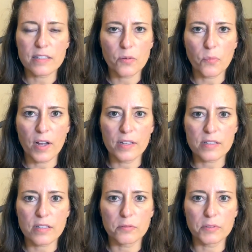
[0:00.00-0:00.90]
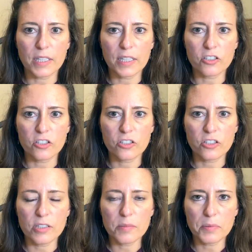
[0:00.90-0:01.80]
and wants in a
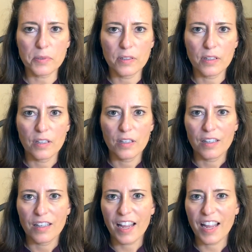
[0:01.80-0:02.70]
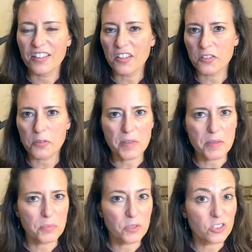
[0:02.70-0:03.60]
relationship and other
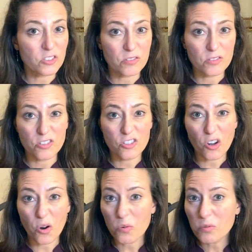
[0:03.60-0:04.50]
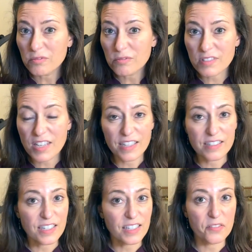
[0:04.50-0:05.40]
people don't
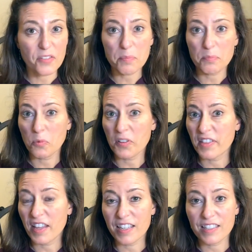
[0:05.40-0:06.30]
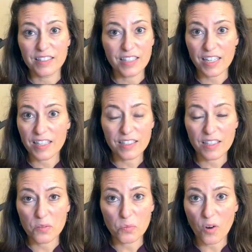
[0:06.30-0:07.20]
tend to give up what they need
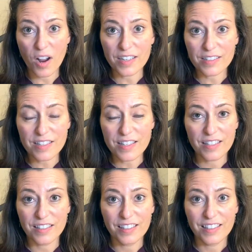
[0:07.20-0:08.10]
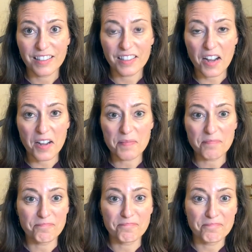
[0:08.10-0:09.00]
and want,
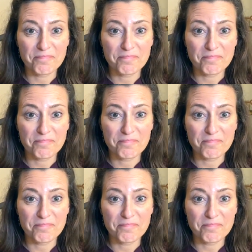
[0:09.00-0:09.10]
my